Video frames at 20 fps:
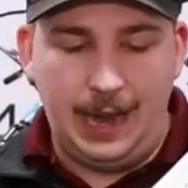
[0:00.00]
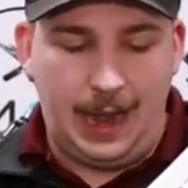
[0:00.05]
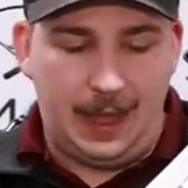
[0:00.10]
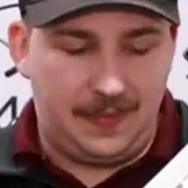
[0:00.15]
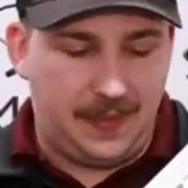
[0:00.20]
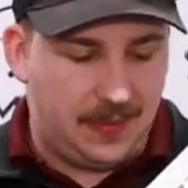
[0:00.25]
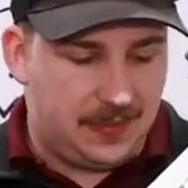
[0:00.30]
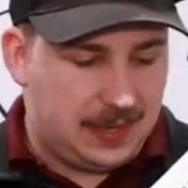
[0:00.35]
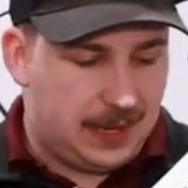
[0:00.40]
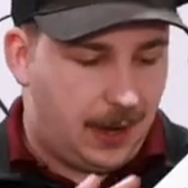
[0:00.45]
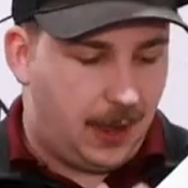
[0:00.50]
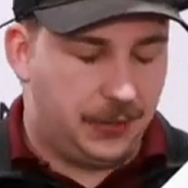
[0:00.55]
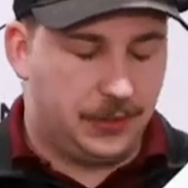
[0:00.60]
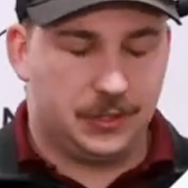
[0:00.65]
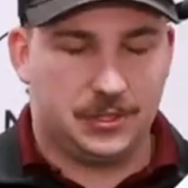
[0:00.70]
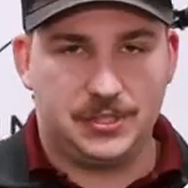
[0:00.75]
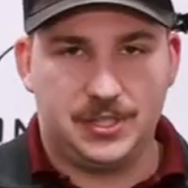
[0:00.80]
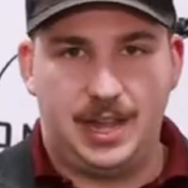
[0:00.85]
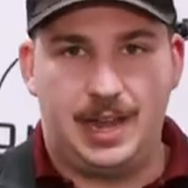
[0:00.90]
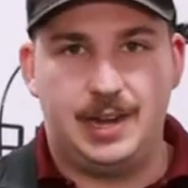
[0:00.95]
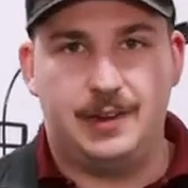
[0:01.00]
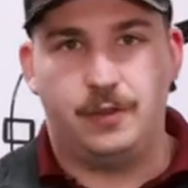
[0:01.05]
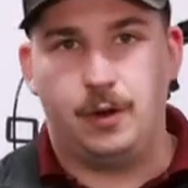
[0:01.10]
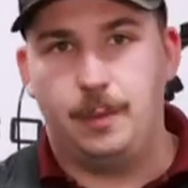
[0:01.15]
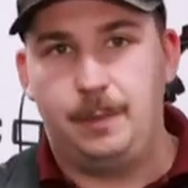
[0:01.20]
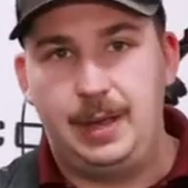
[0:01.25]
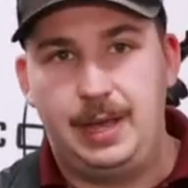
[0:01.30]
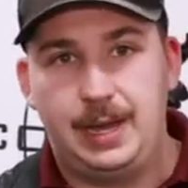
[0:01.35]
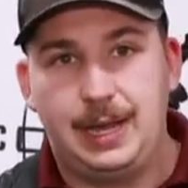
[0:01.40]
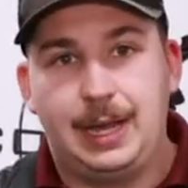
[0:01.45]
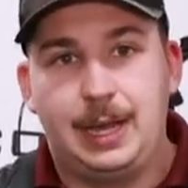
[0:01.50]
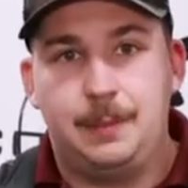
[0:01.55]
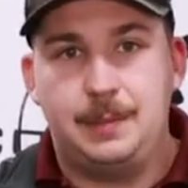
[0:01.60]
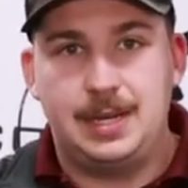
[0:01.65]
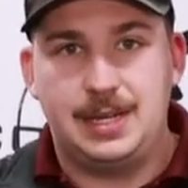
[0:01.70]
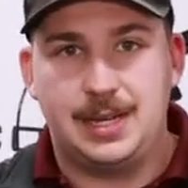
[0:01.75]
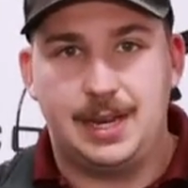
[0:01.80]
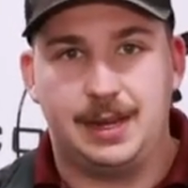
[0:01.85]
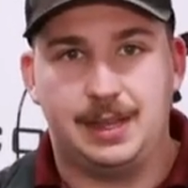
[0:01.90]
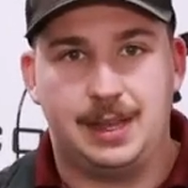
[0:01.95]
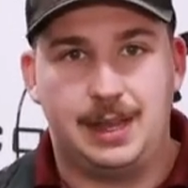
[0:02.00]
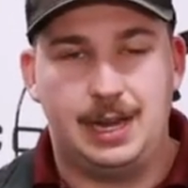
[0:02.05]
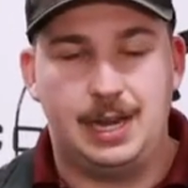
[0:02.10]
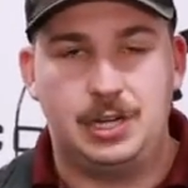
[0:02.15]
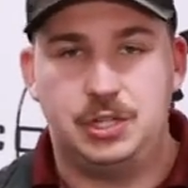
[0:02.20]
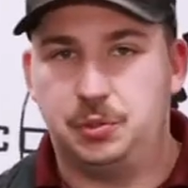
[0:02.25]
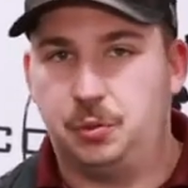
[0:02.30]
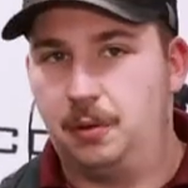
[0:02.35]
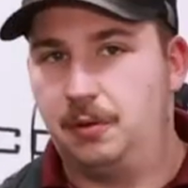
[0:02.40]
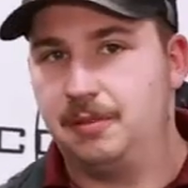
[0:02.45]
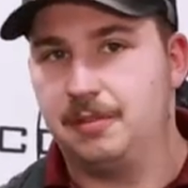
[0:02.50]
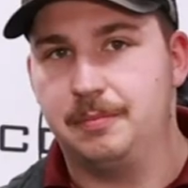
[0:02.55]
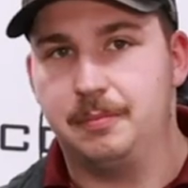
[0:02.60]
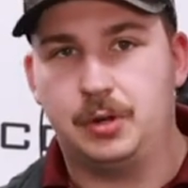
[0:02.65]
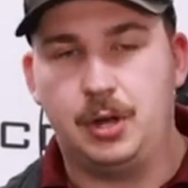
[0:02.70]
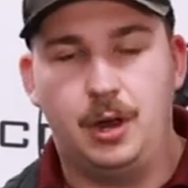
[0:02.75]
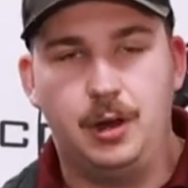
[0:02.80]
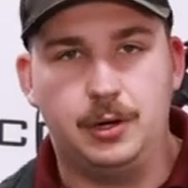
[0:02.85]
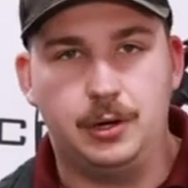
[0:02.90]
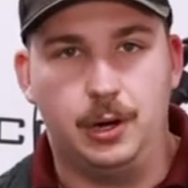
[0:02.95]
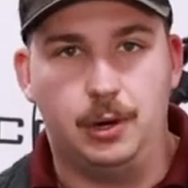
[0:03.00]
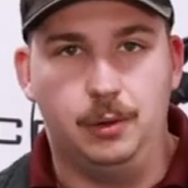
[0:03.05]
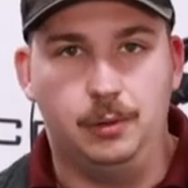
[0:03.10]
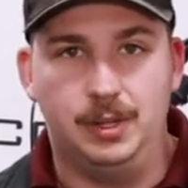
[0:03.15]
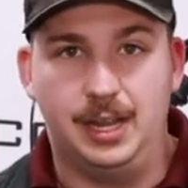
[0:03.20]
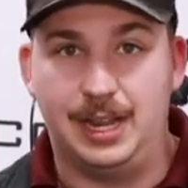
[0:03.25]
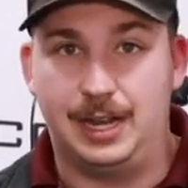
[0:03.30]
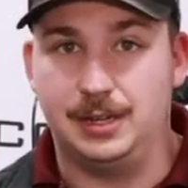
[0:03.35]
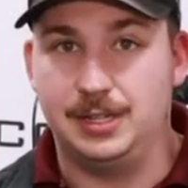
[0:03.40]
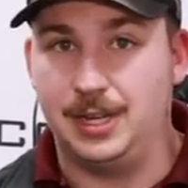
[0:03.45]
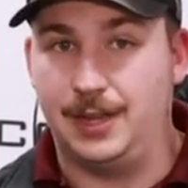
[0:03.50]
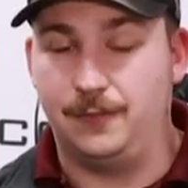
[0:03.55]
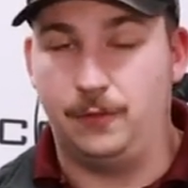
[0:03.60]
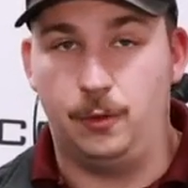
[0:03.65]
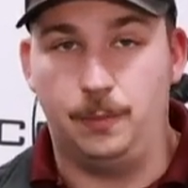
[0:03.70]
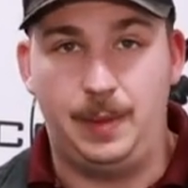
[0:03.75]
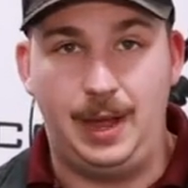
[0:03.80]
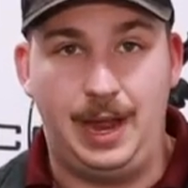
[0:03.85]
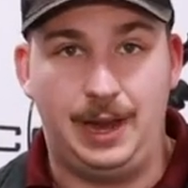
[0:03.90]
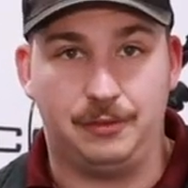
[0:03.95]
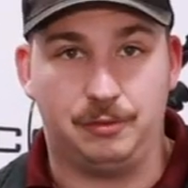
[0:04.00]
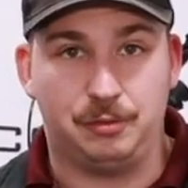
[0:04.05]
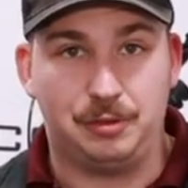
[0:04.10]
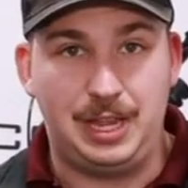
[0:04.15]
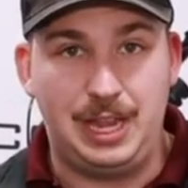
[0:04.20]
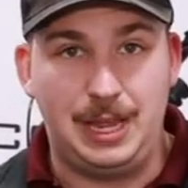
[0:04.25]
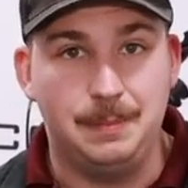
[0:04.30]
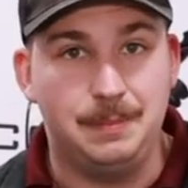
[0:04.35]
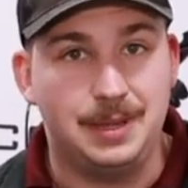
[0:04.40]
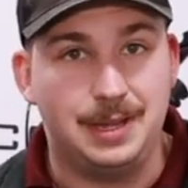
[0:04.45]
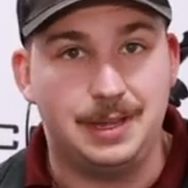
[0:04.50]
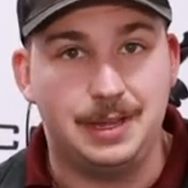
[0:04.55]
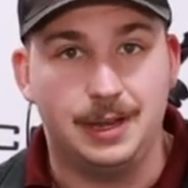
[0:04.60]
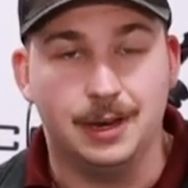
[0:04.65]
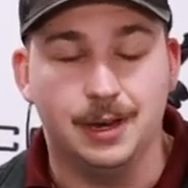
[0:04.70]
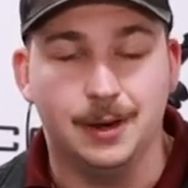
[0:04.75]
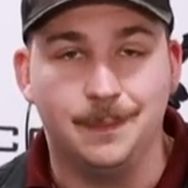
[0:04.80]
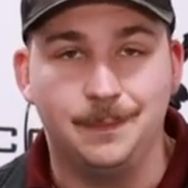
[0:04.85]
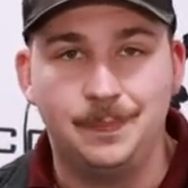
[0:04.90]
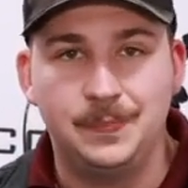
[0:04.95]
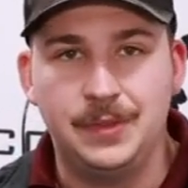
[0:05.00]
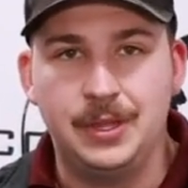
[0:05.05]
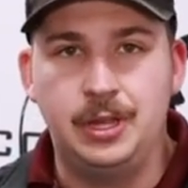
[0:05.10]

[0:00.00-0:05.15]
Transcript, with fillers: and then the other side of our bed can be dedicated towards some cargo, like duffel bags or camping gear.